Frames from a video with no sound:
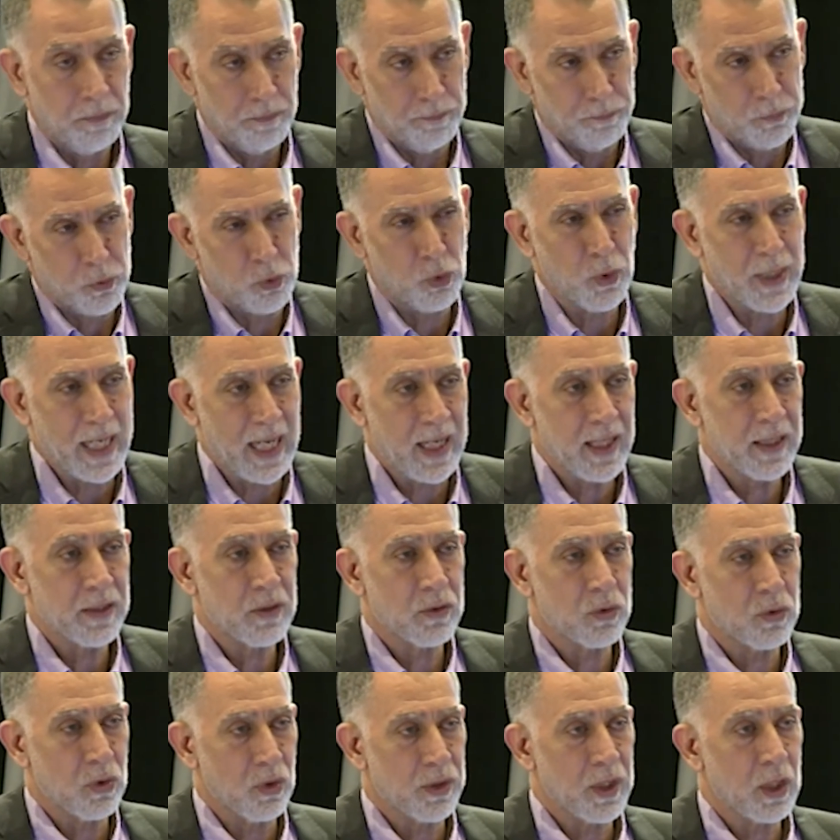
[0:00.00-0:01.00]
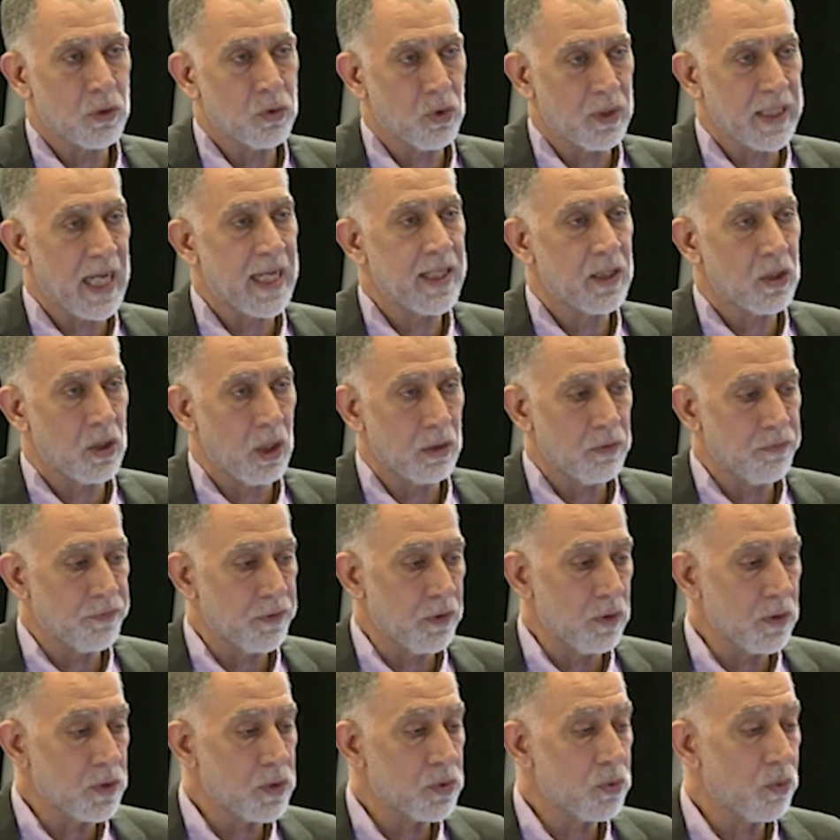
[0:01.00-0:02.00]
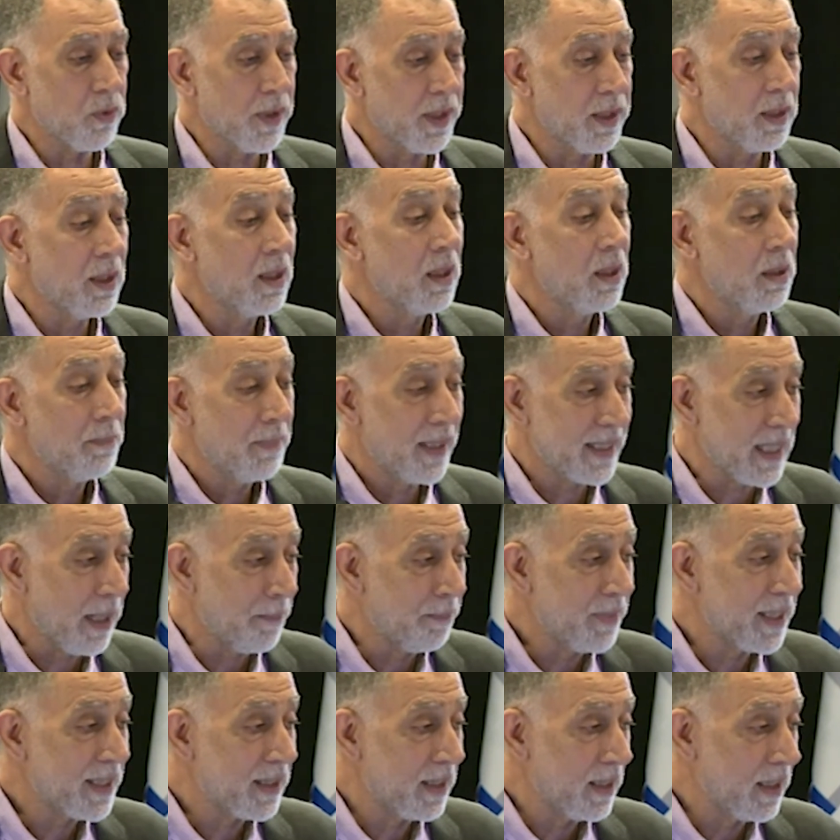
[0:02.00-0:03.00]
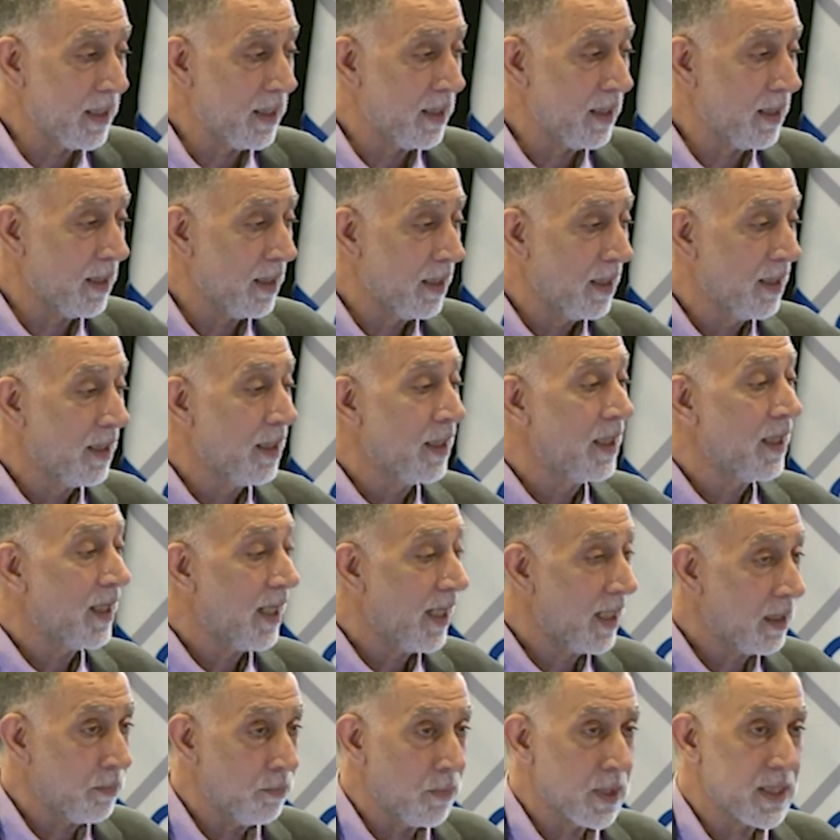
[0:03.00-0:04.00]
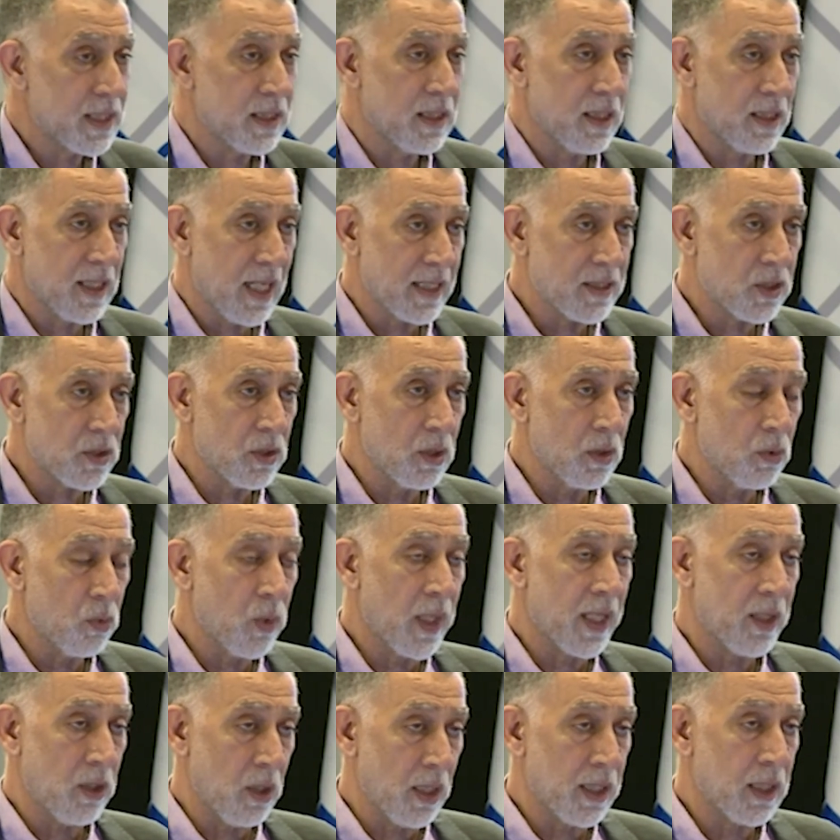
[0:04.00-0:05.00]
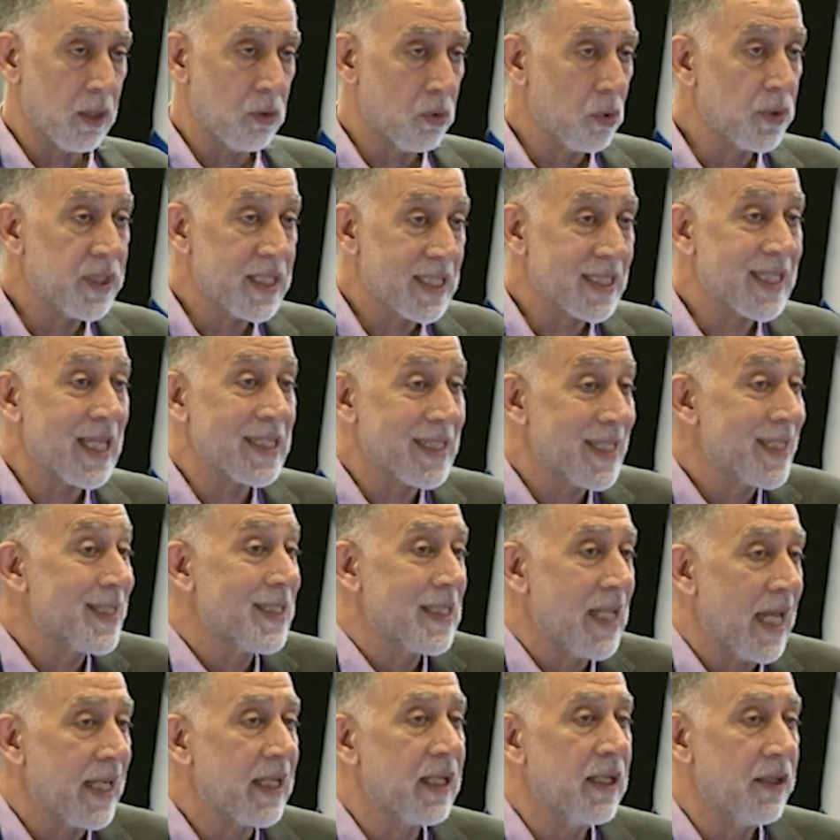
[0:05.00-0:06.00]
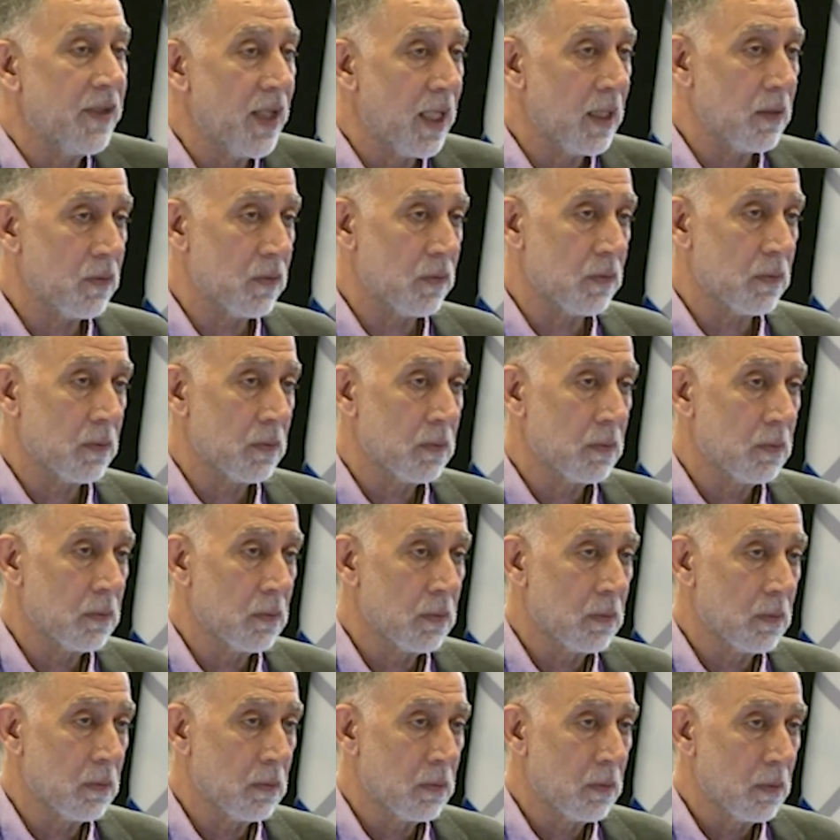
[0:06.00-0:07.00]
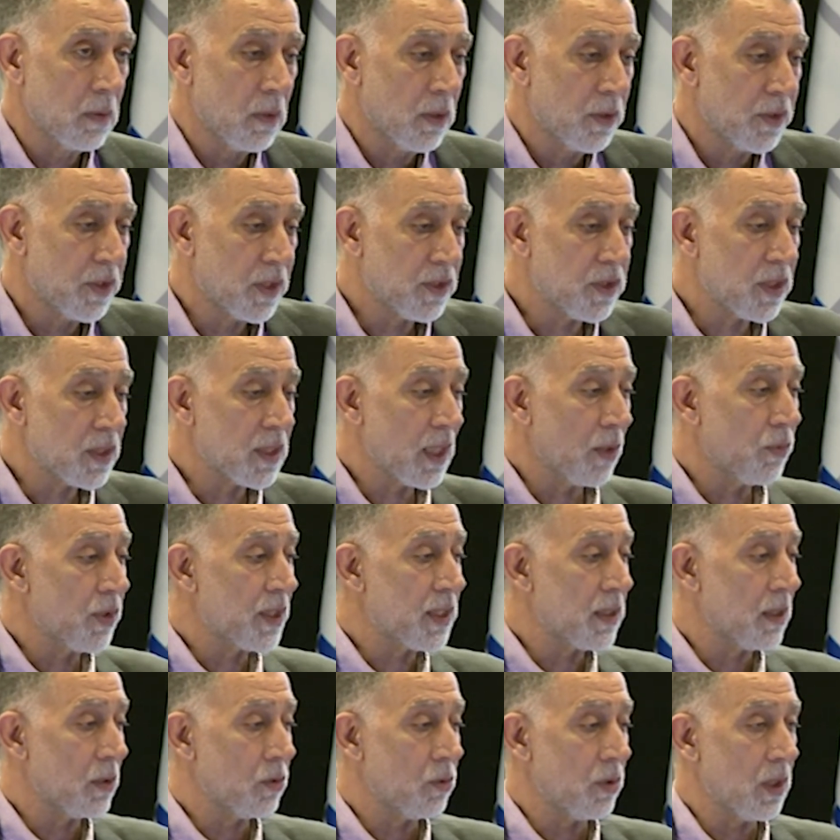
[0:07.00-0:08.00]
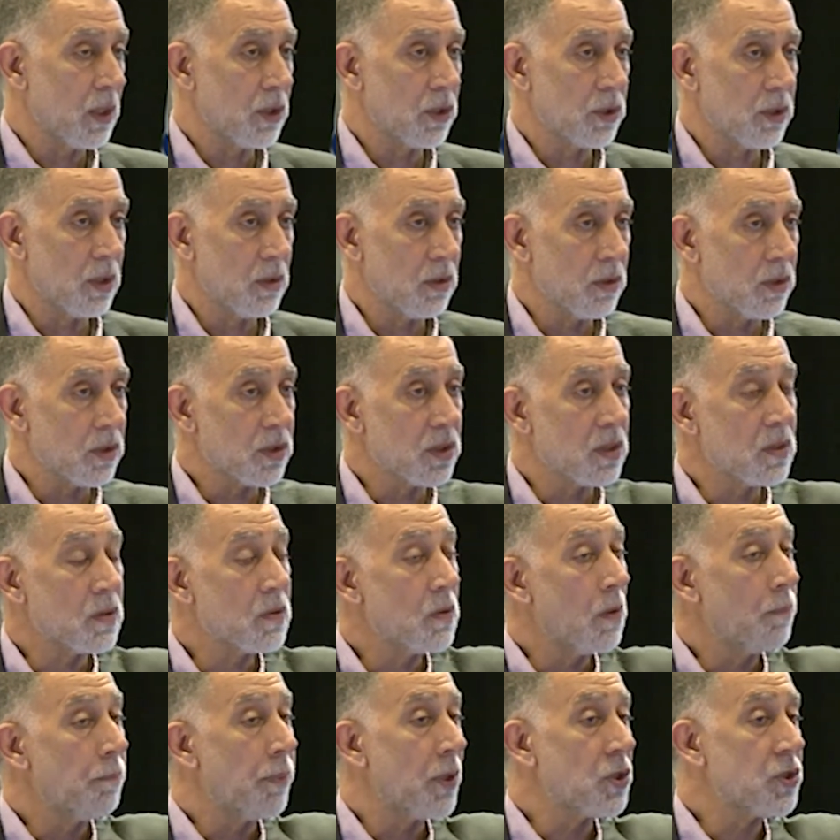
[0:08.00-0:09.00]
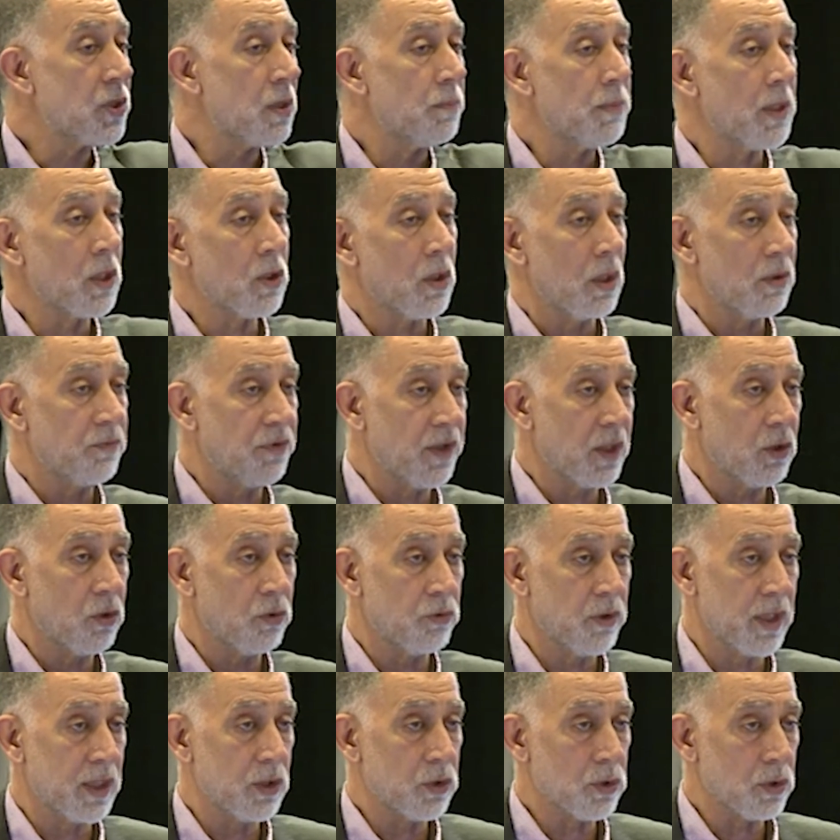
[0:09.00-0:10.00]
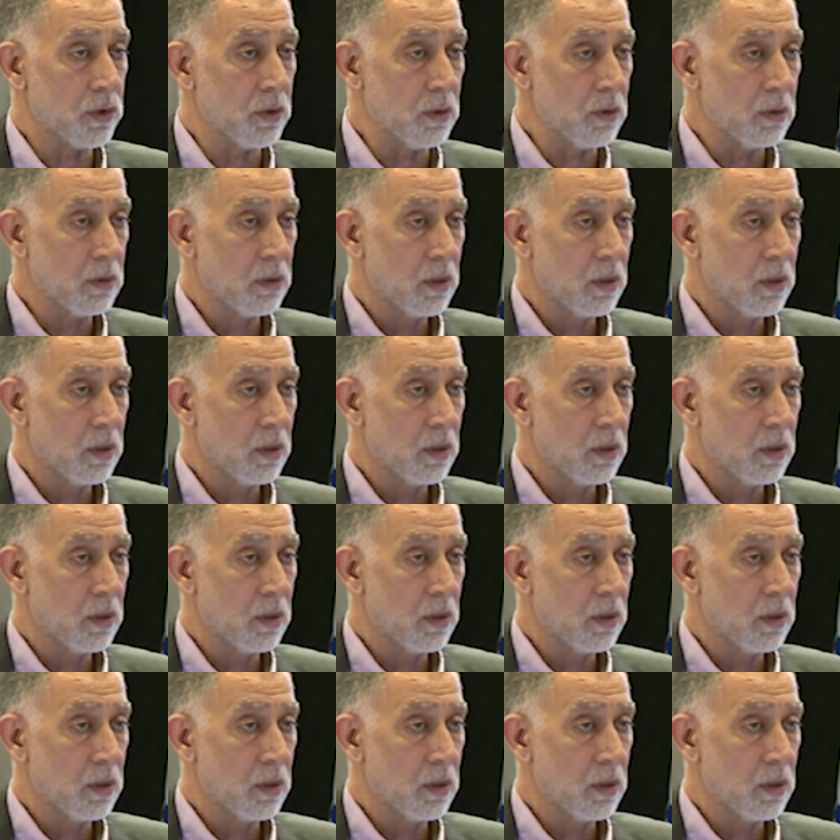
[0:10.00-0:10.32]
tonight's conference with Madame Metni and Mr. Nasr. We're going to discuss exactly that. This is our situation. This is the possible configuration.